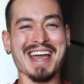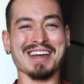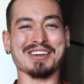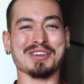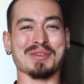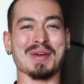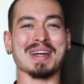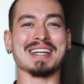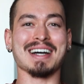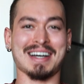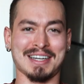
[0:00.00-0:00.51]
And
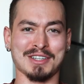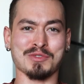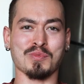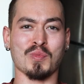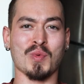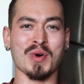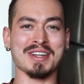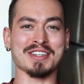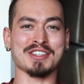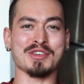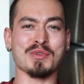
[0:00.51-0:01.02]
alright guys,
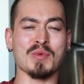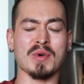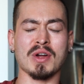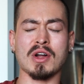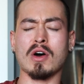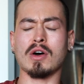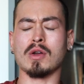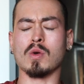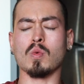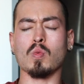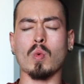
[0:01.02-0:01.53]
what is going
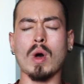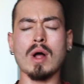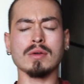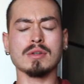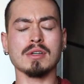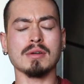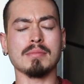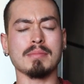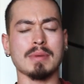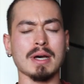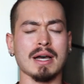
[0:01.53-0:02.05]
on?
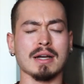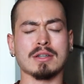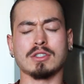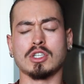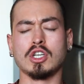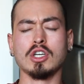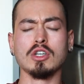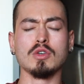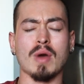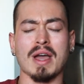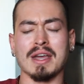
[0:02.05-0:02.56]
Welcome back
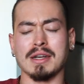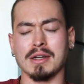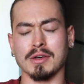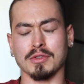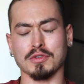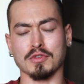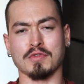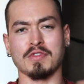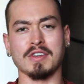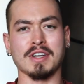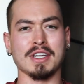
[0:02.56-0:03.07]
to
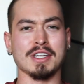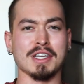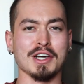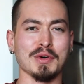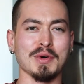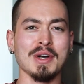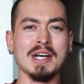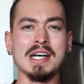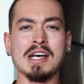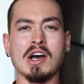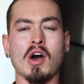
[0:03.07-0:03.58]
another
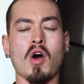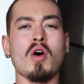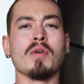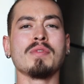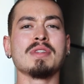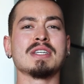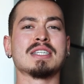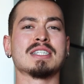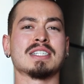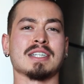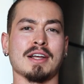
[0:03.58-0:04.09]
video on
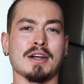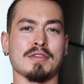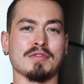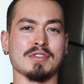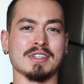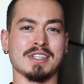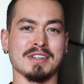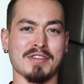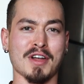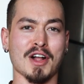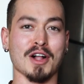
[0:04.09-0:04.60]
the
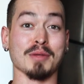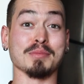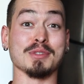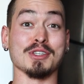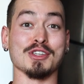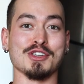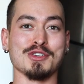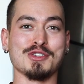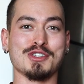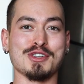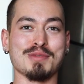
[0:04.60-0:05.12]
self-developed
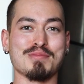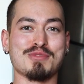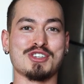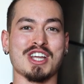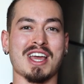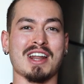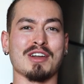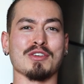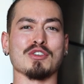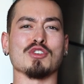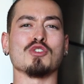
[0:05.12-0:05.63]
YouTube
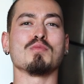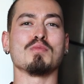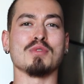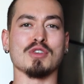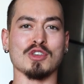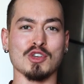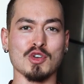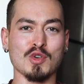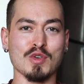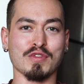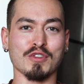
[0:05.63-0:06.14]
channel, you
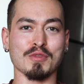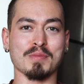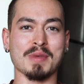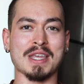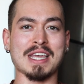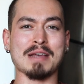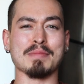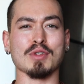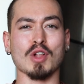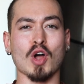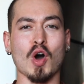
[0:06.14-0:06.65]
beautiful
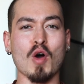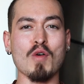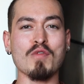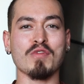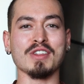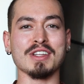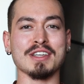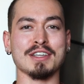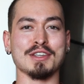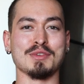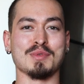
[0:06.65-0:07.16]
people.
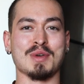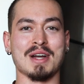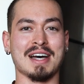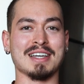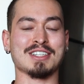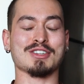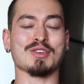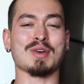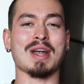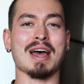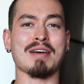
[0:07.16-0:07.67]
Hopefully you
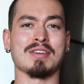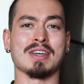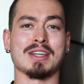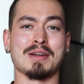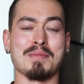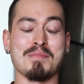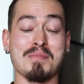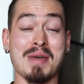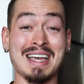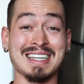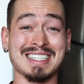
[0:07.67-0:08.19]
guys are having an
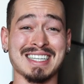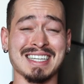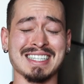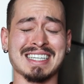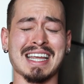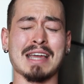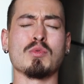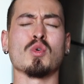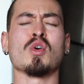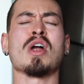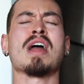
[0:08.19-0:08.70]
amazing
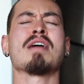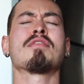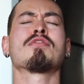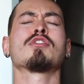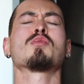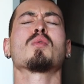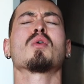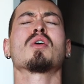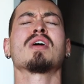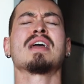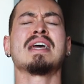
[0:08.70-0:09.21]
day wherever
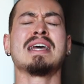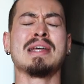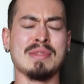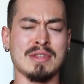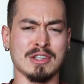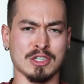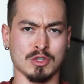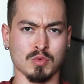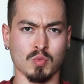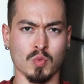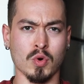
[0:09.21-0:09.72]
you are in
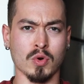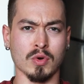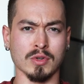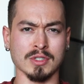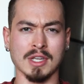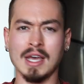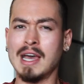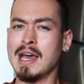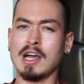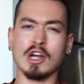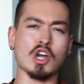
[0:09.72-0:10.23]
this world.
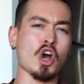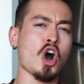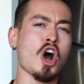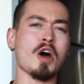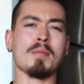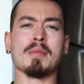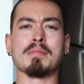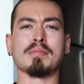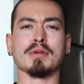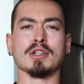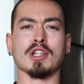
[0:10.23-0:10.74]

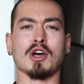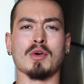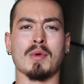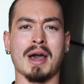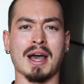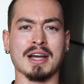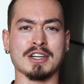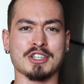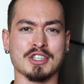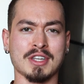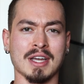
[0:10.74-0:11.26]
Comment below
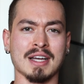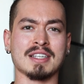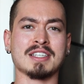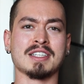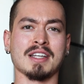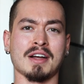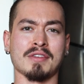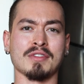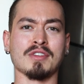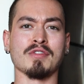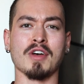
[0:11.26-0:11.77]
hashtag
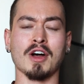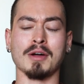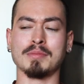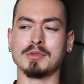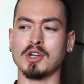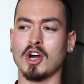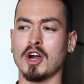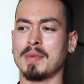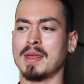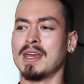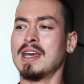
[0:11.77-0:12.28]
self-developed
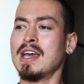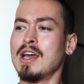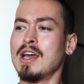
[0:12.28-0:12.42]
army.